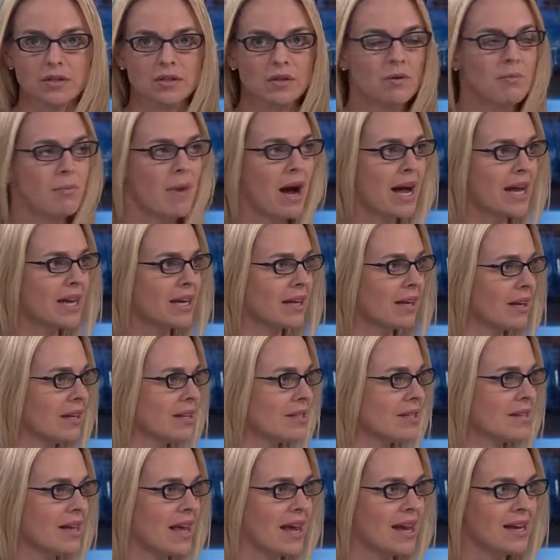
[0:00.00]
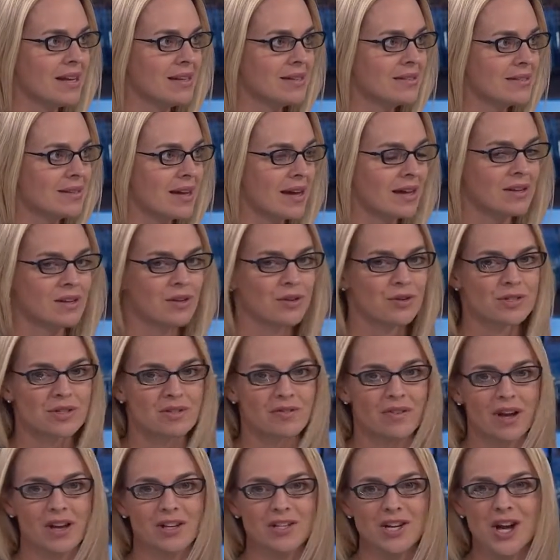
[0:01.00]
So, my kids, eight and 10 years
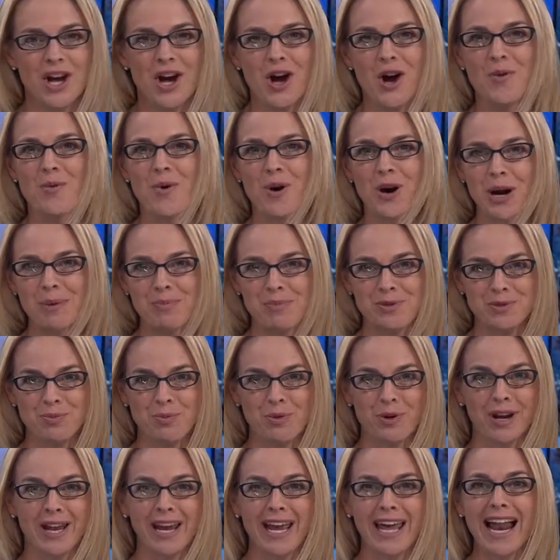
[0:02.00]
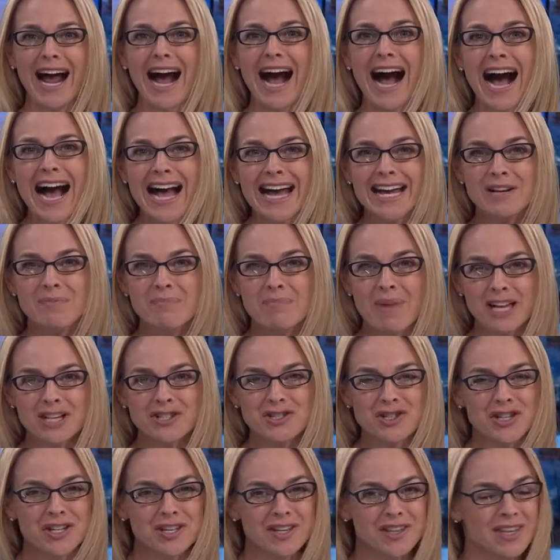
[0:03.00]
of age, woke up this morning and I
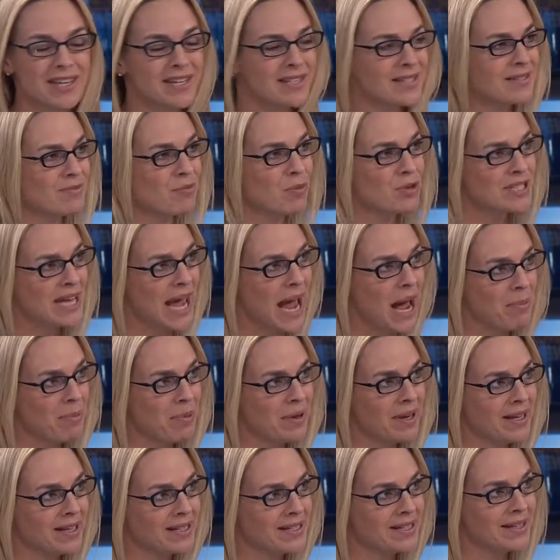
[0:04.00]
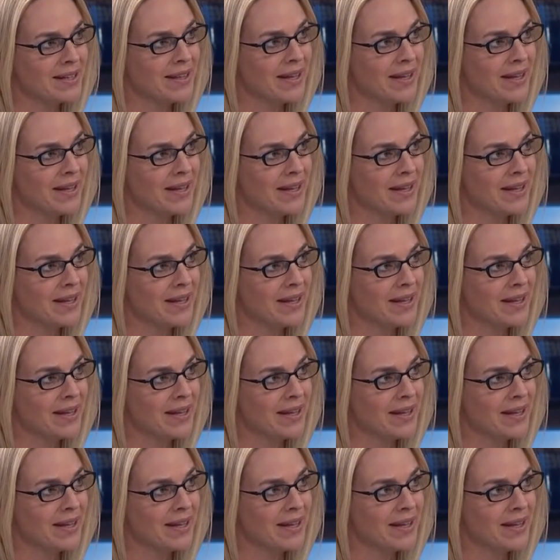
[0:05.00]
mentioned this was happening to